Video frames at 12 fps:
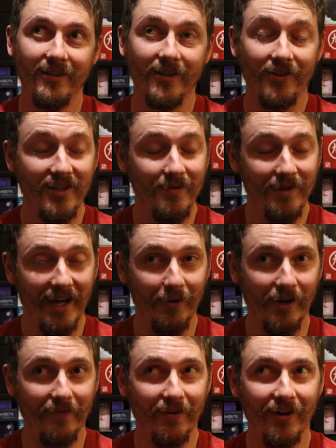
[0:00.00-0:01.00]
The theme,
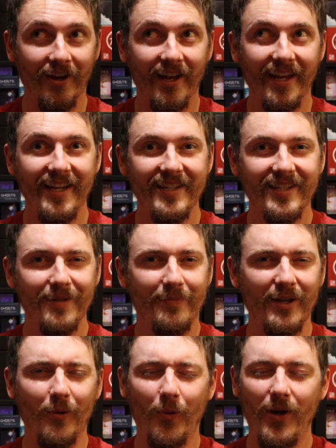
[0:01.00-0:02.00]
however, is a
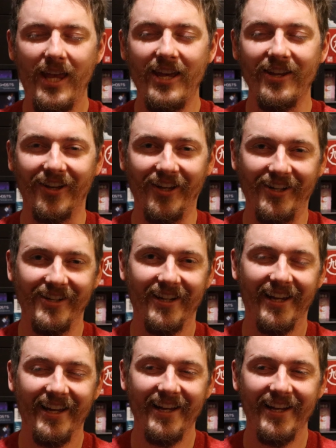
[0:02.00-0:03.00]
bit weird.
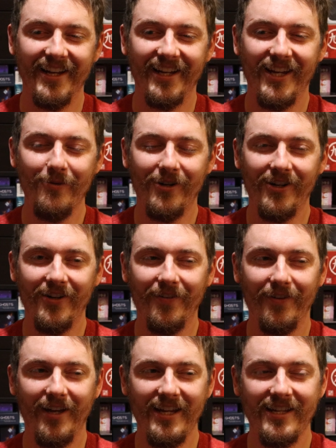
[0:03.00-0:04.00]
You
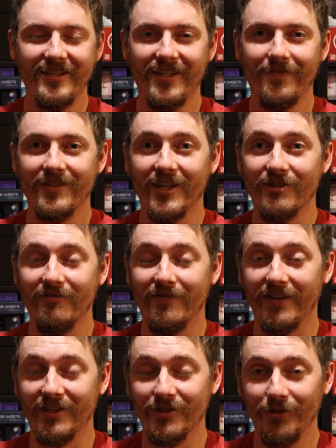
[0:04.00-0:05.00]
are 18th century
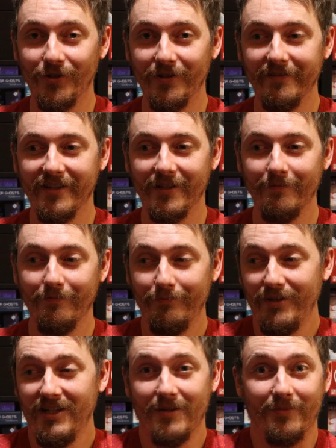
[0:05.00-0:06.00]
Victorian
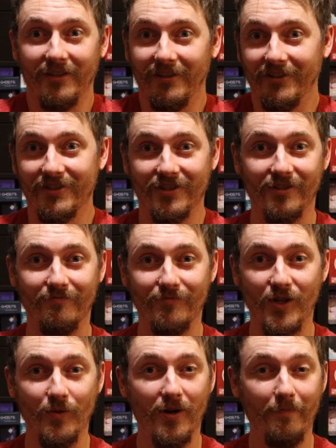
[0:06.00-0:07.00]
pier builders
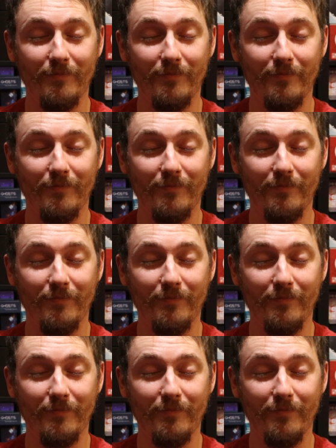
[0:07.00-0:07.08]
and you are